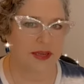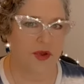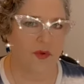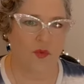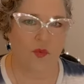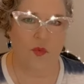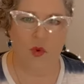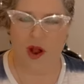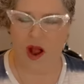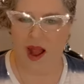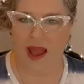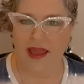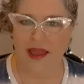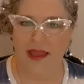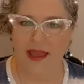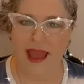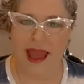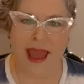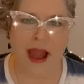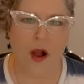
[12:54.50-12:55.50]

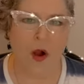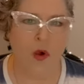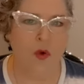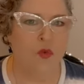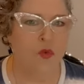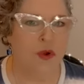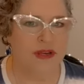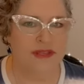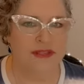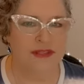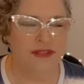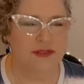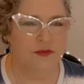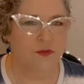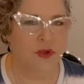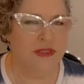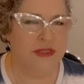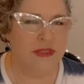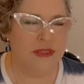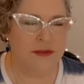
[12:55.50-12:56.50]
Why? How?
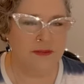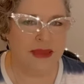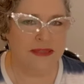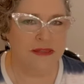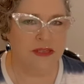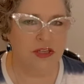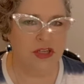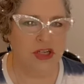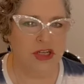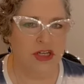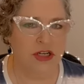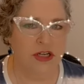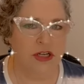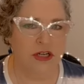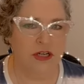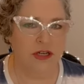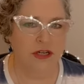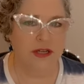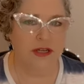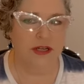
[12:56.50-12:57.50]
What's the message here?
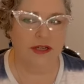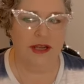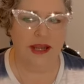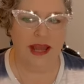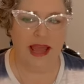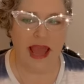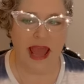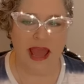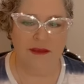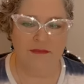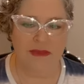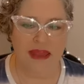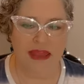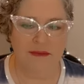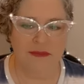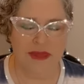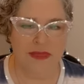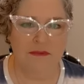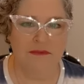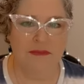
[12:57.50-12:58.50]
And
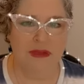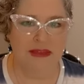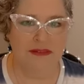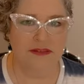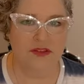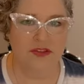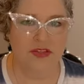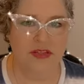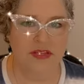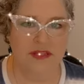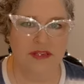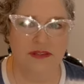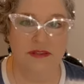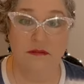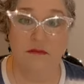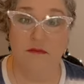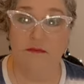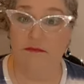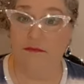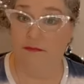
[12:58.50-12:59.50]
maybe the message is,
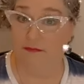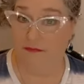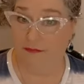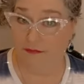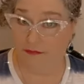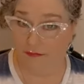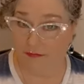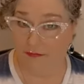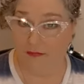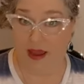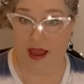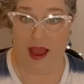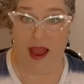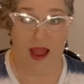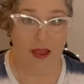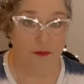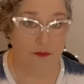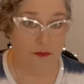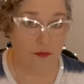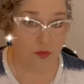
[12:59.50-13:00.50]

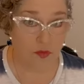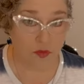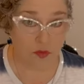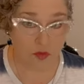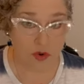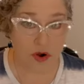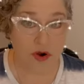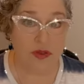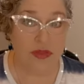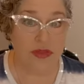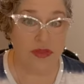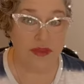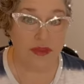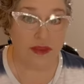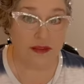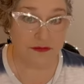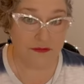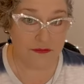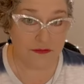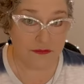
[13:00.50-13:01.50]
I'm worthy
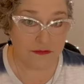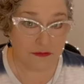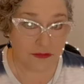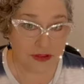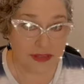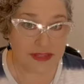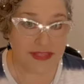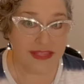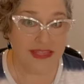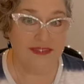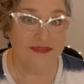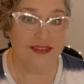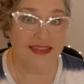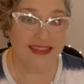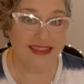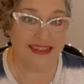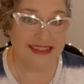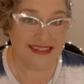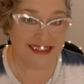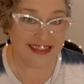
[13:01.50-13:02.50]
of receiving this